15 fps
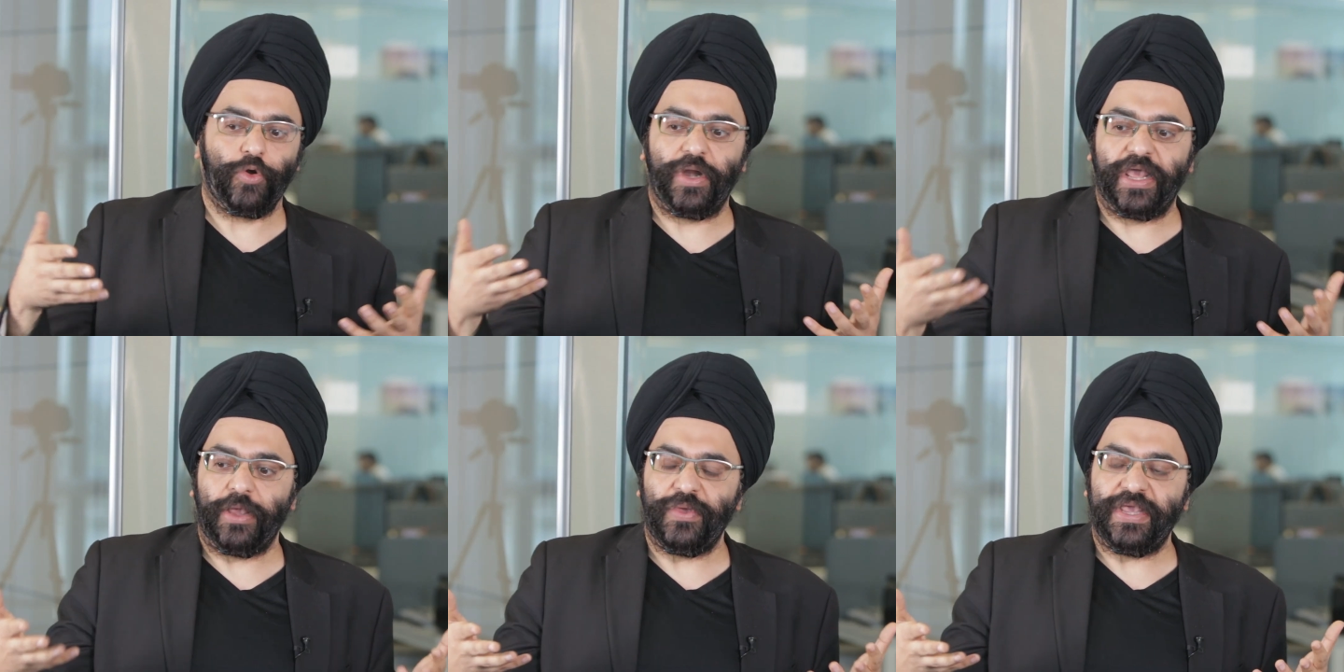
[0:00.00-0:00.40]

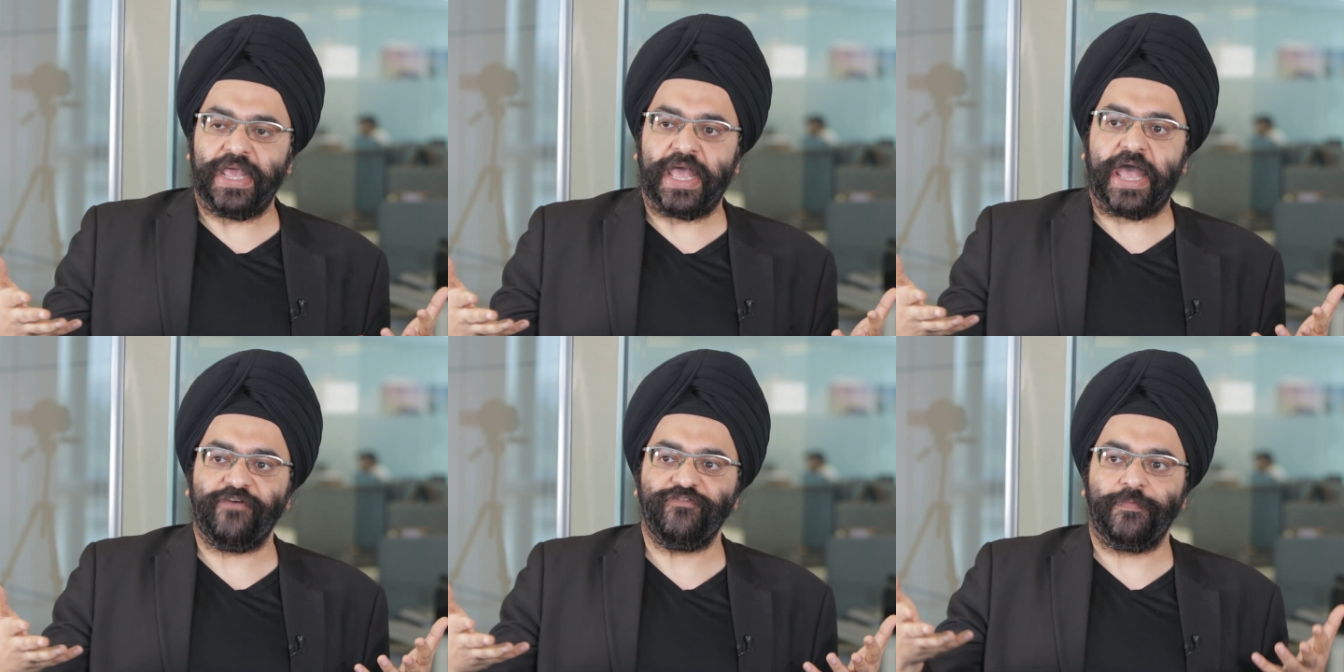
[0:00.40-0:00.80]
Today we
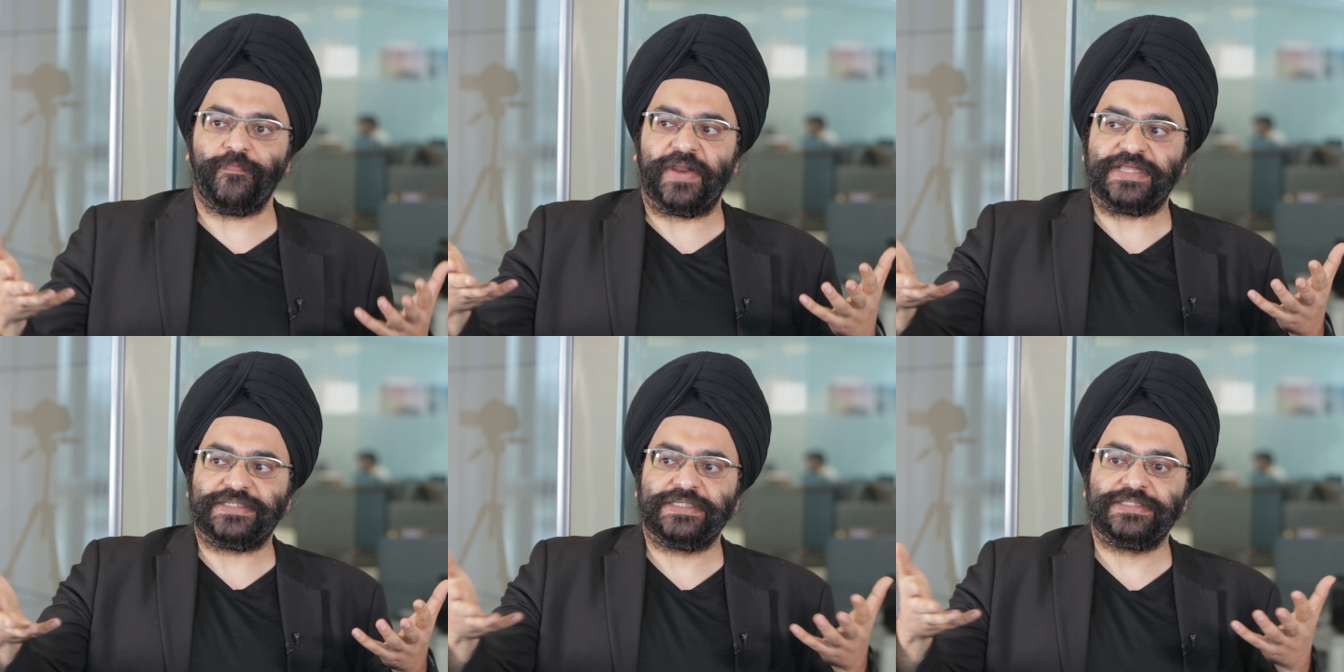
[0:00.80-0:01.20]
have a
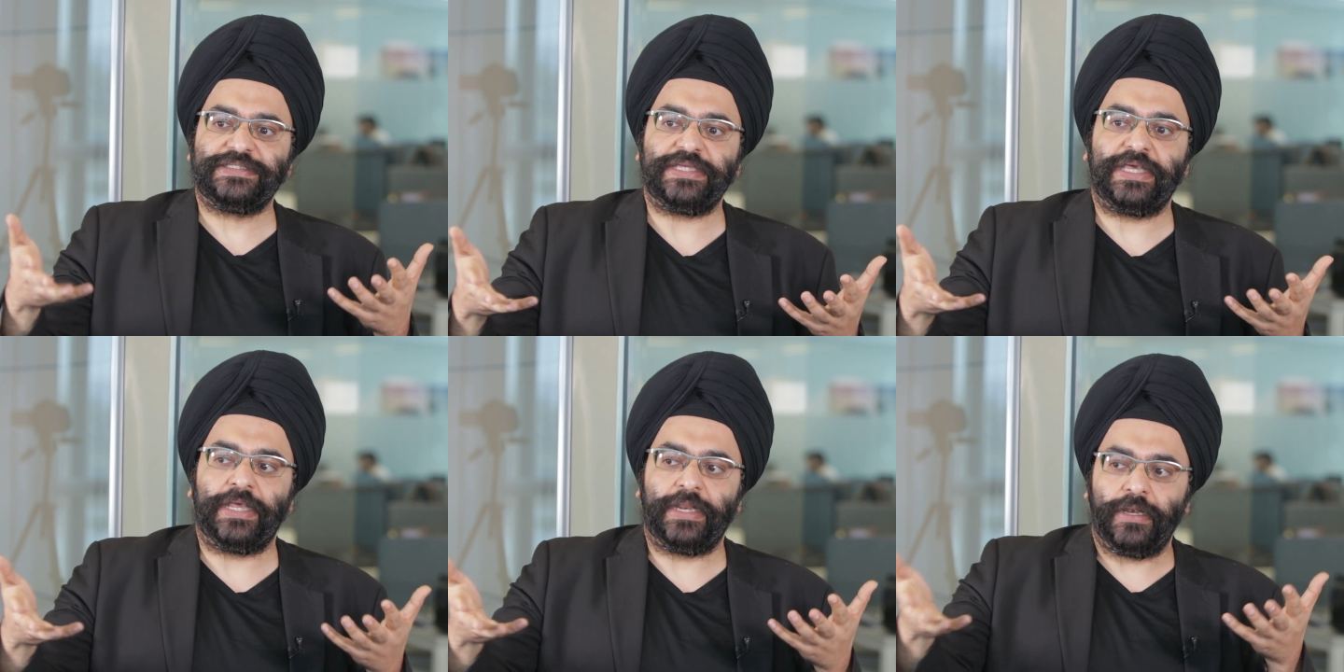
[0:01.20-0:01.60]

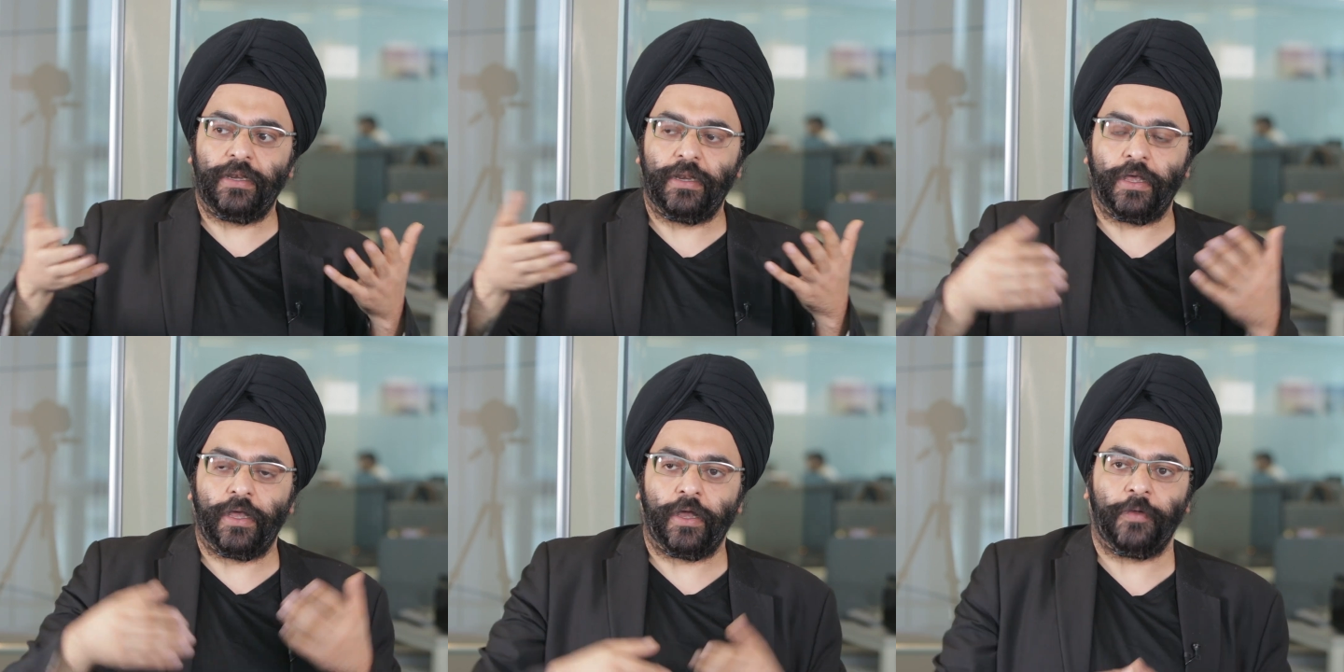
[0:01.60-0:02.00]
presence
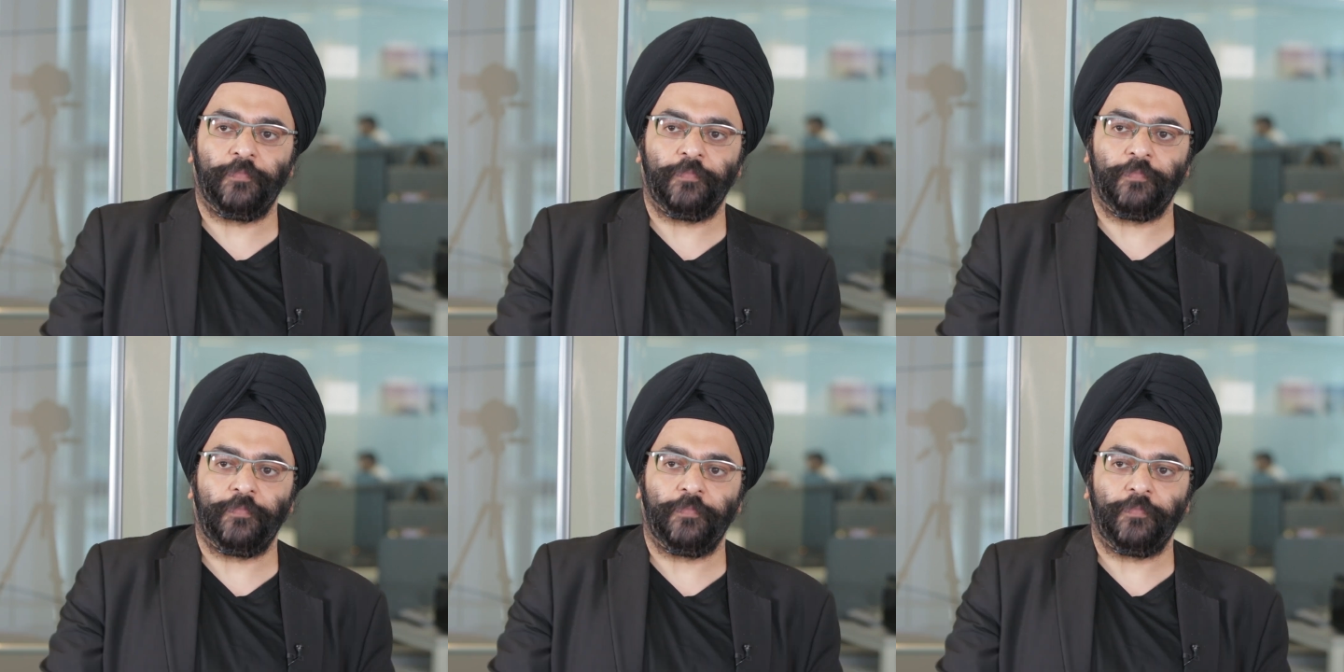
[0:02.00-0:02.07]
in